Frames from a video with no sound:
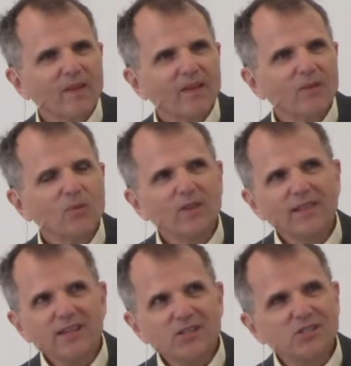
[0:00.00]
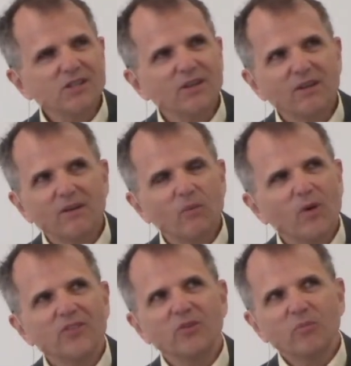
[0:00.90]
Religion
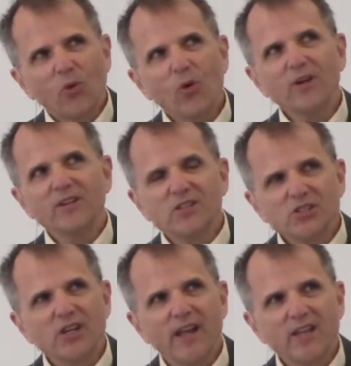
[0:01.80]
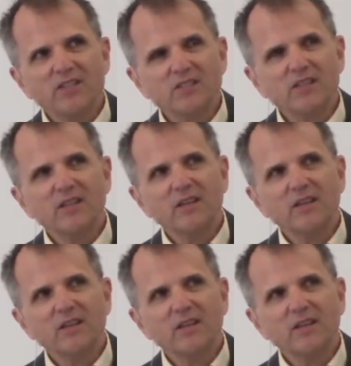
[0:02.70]
was important to Chase